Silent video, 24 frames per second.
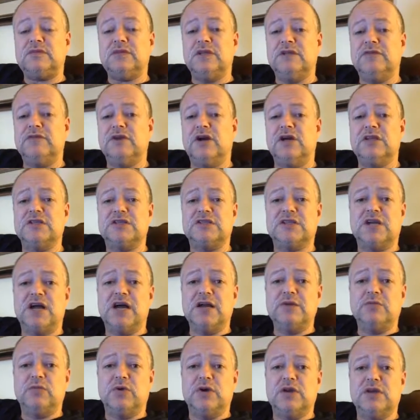have gone
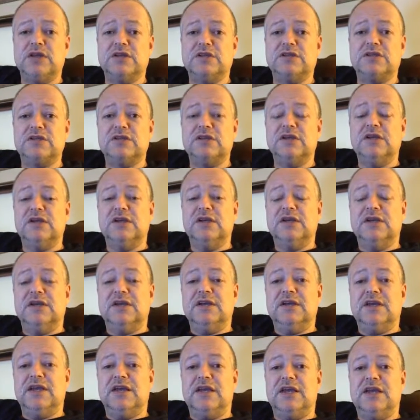sideways,
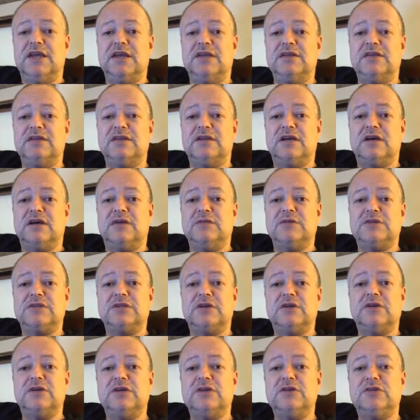and it's
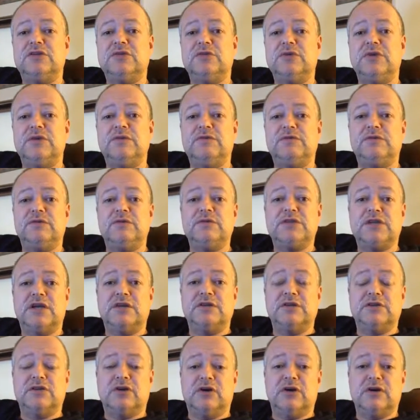starting to influence
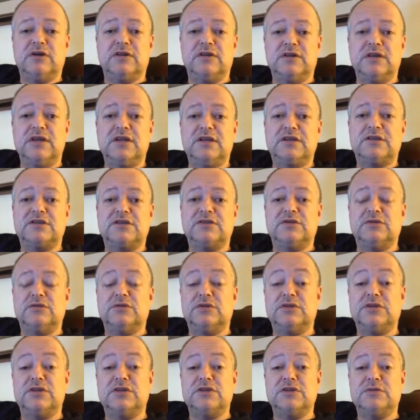how the dog thinks, their
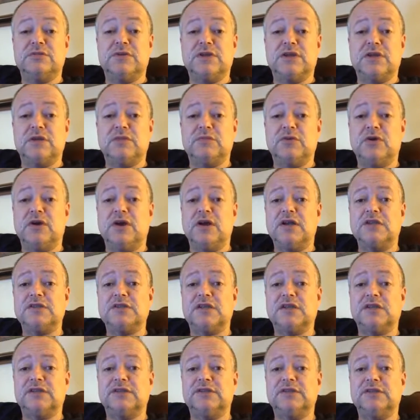decision-making
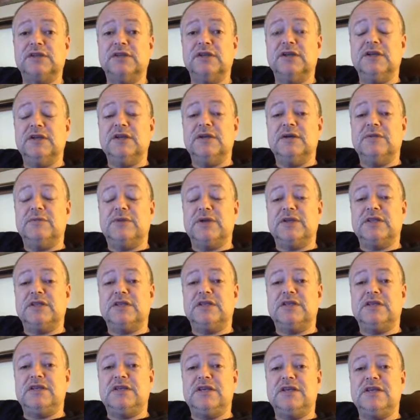process. But
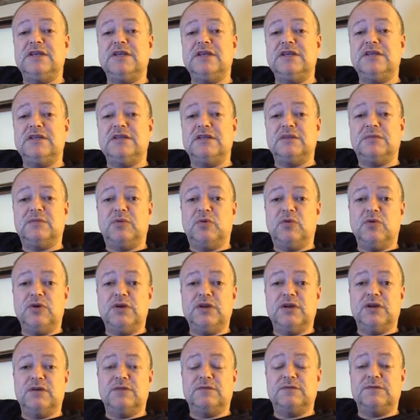getting to the
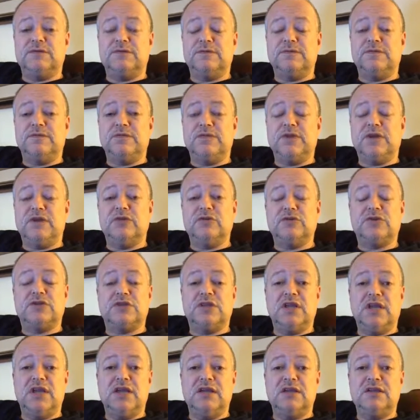point of
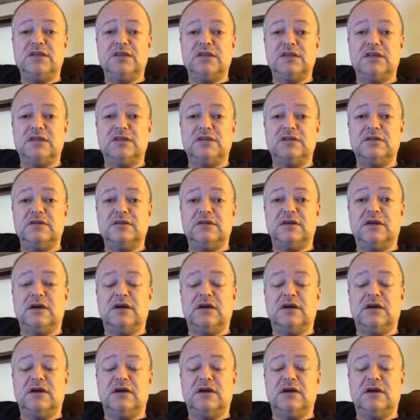understanding,